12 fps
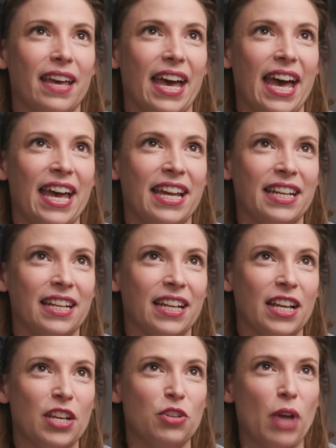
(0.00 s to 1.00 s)
And
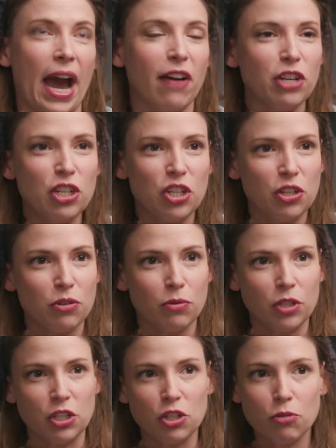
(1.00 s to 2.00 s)
how did you
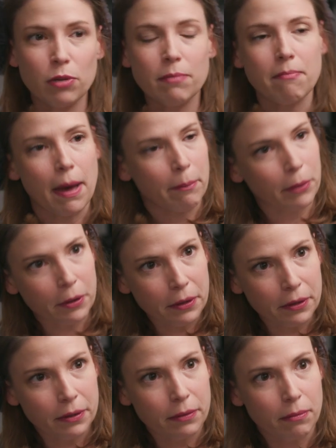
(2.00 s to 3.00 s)
remember
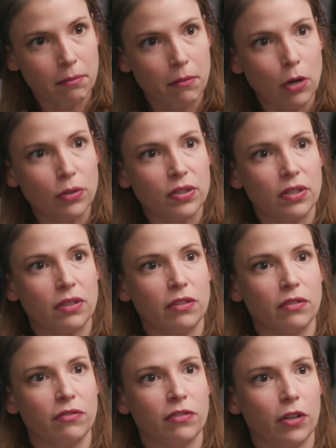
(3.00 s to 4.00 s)
most
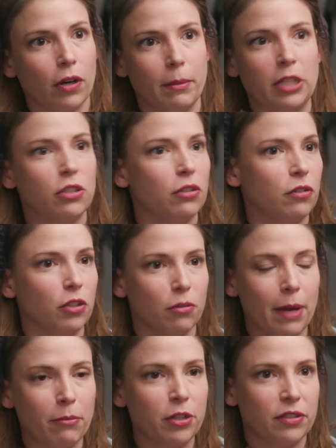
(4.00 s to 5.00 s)
of, I mean, your
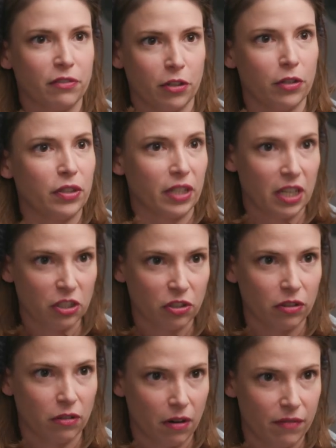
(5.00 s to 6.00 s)
memories of her in the
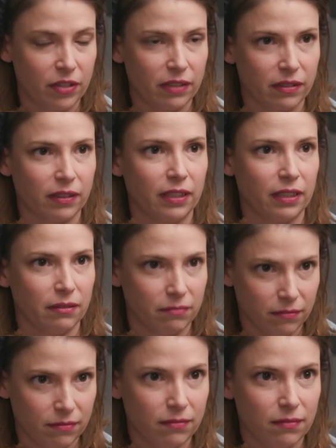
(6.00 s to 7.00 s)
kitchen are obviously
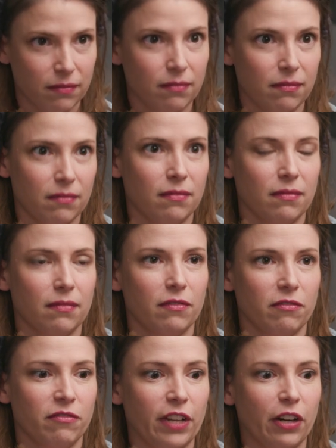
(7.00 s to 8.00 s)

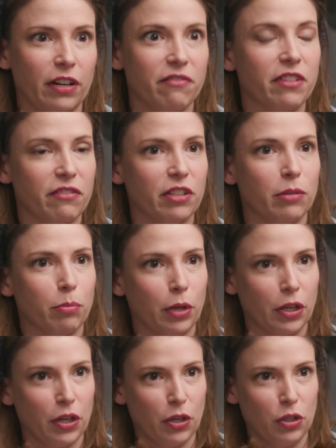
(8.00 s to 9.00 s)
very vivid,
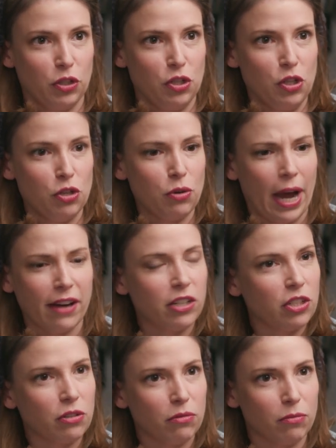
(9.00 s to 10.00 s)
but how
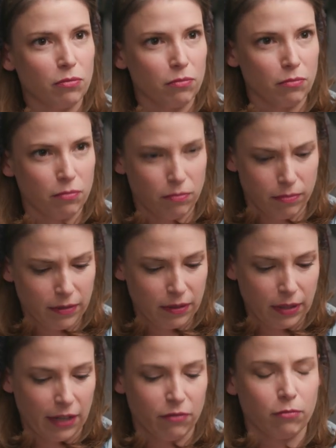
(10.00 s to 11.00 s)
did you
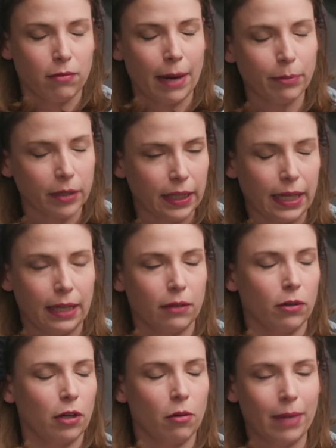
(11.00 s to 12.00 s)
kind of replicate
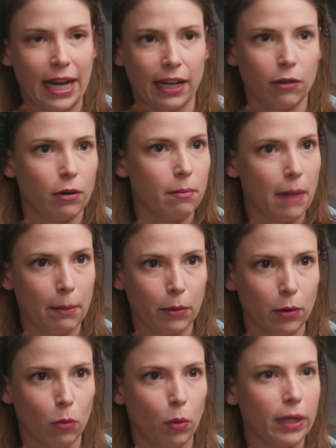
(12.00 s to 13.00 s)
or go back and
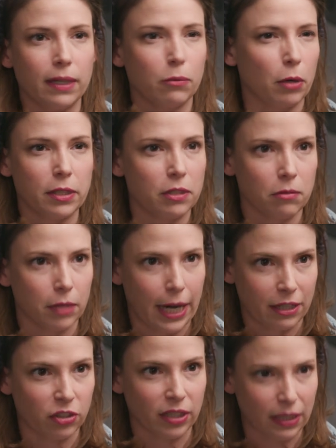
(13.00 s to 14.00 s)
remember what it was you were
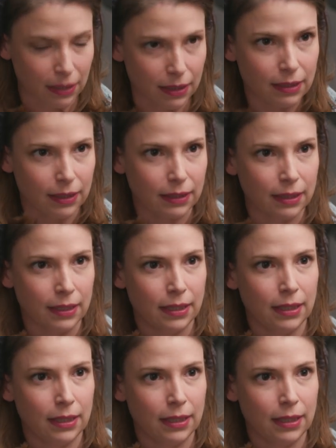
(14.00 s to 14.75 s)
actually eating?